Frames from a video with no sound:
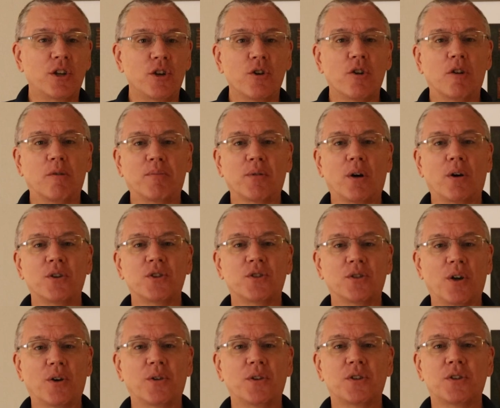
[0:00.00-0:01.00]
at EuroPros
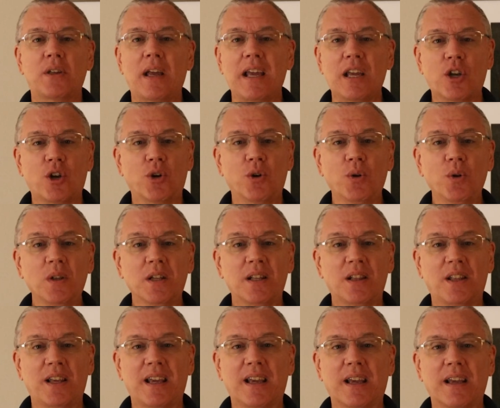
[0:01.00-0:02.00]
noticed a
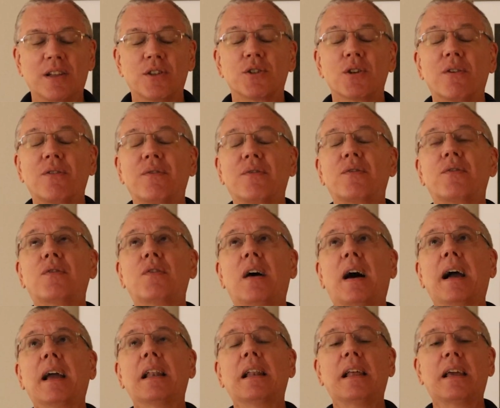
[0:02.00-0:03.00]
coolant leak. And so
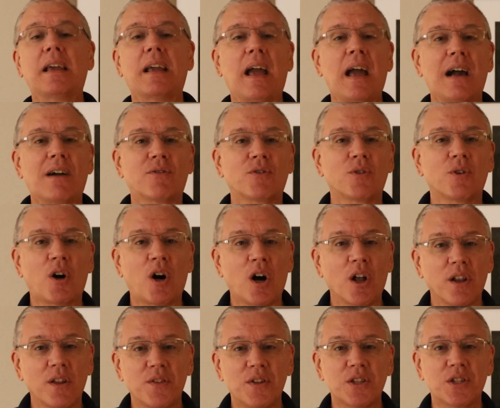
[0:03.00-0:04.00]
finally, after
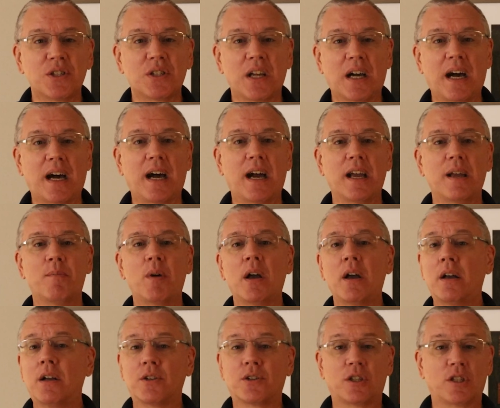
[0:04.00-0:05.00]
all of this time
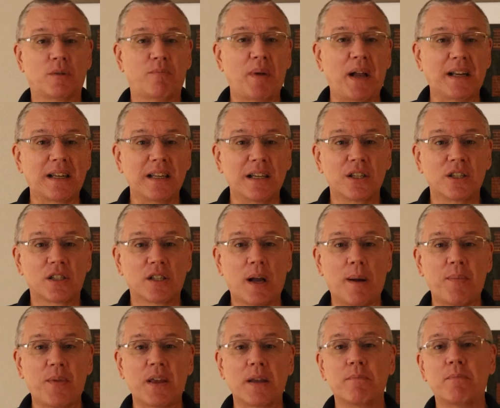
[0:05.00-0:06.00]
suspecting
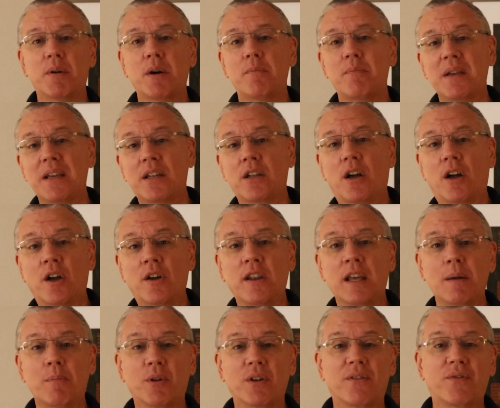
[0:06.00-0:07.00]
something but being
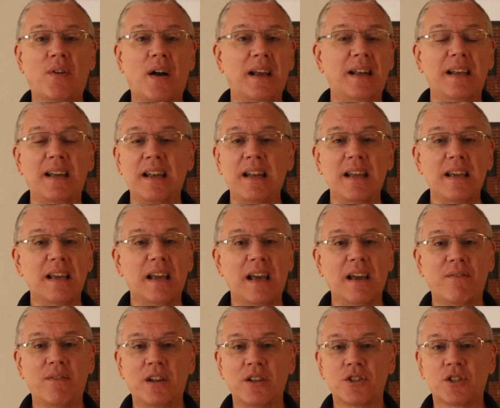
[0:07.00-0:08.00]
unable to find any
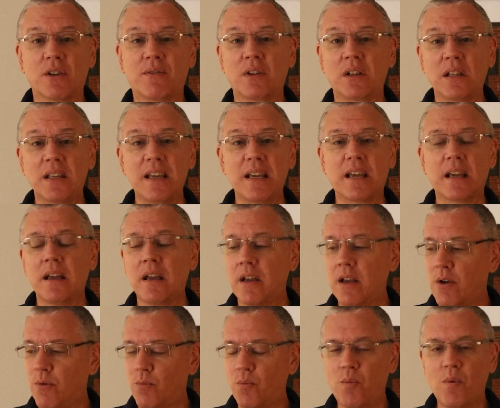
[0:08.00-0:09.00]
evidence of a leak,
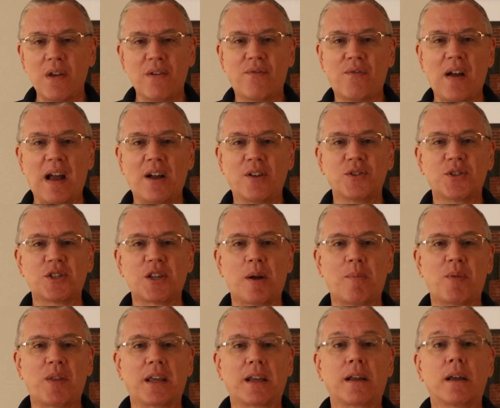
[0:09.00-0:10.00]
we found
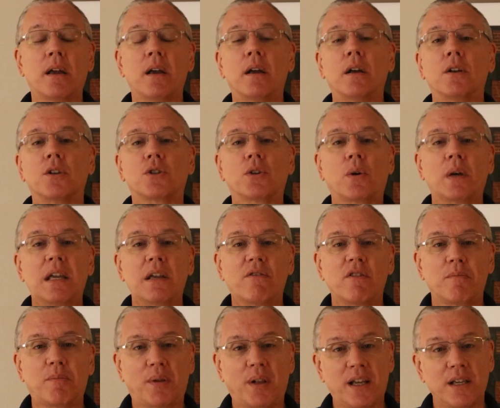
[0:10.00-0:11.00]
something. So he
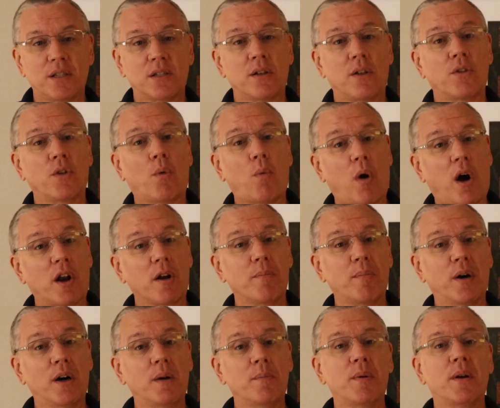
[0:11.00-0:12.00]
replaced the water
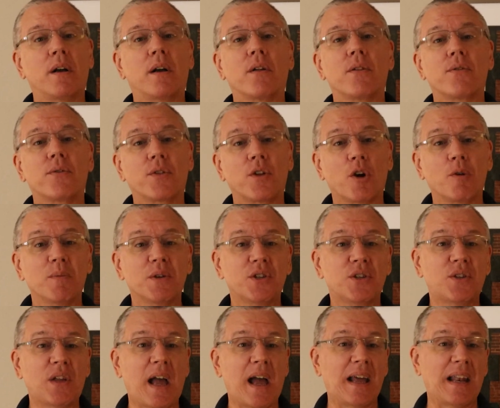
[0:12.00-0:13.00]
pump,
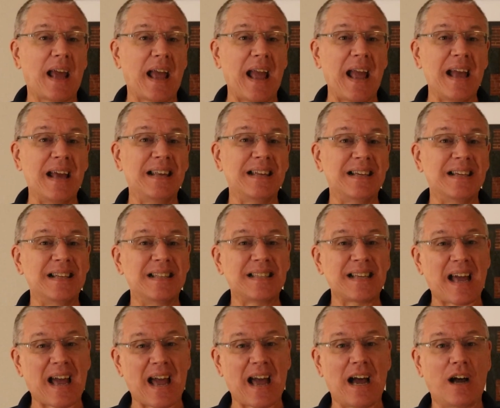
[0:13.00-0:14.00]
thermostat, and its
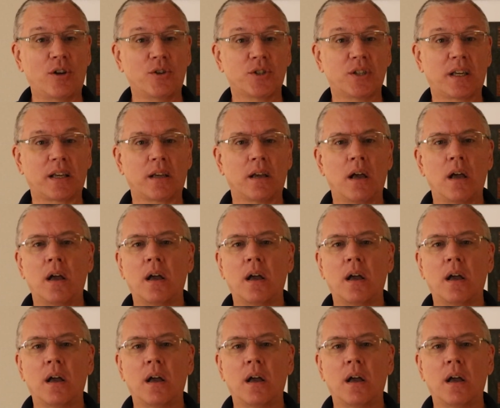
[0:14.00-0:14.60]
housing.